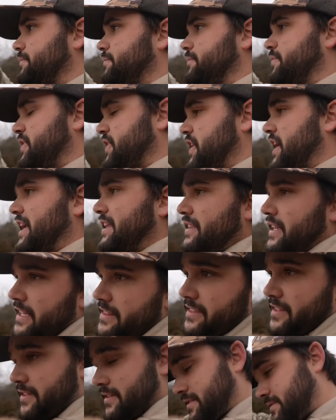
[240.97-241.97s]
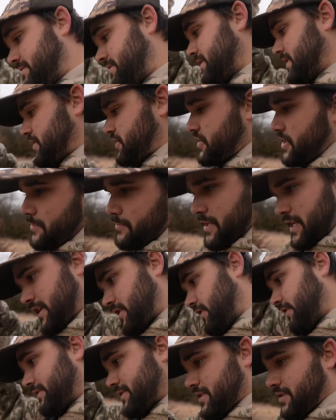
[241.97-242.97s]
thing that the the chimney
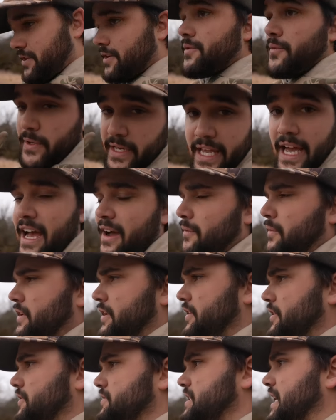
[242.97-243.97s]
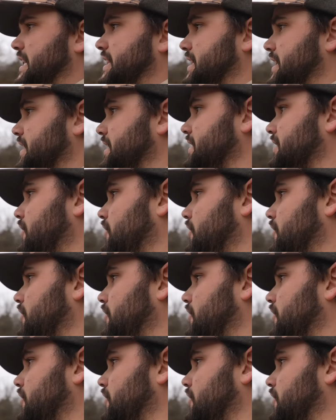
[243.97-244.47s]
goes through. We got one of those, I think.